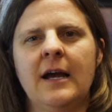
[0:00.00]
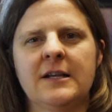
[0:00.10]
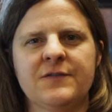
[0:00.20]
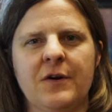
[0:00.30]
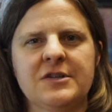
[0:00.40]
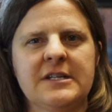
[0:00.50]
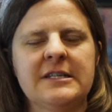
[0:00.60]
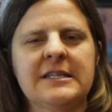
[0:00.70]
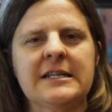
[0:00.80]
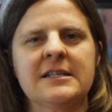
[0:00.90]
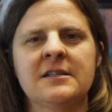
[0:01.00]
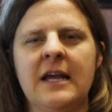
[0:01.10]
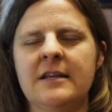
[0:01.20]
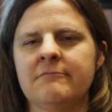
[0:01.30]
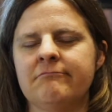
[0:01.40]
as far as these things,
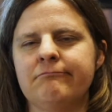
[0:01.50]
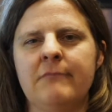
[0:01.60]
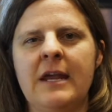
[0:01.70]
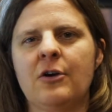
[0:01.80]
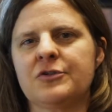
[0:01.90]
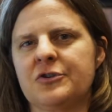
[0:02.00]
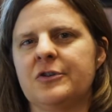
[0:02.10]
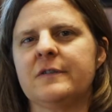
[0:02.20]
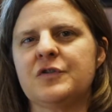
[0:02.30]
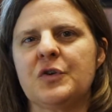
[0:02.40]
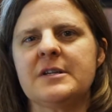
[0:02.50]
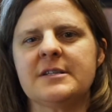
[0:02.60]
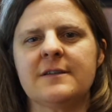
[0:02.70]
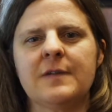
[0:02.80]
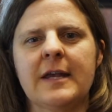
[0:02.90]
and make alternative
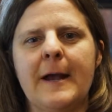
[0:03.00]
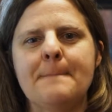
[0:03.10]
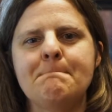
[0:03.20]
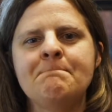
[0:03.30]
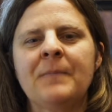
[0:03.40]
choices if you can.